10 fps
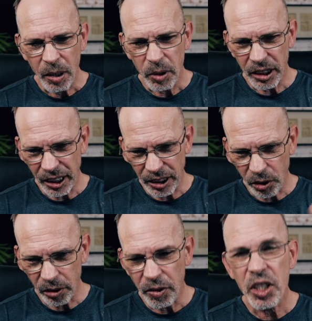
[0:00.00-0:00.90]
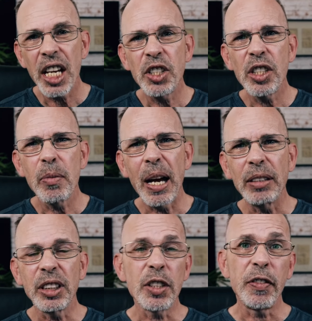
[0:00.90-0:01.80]
we had that conversation
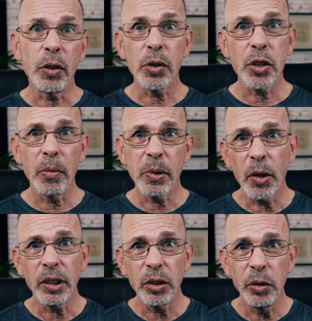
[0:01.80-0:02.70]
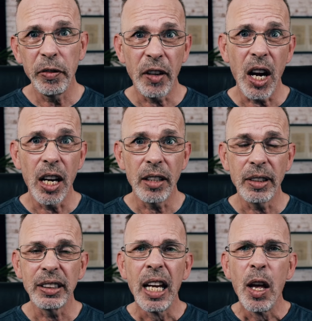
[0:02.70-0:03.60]
about is Photoshop going too far,
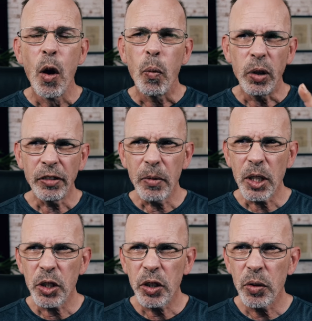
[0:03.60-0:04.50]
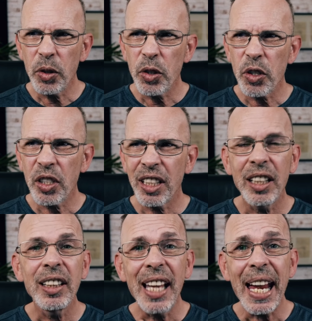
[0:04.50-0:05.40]
and one of my students
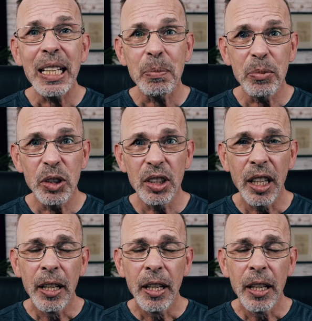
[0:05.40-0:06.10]
claimed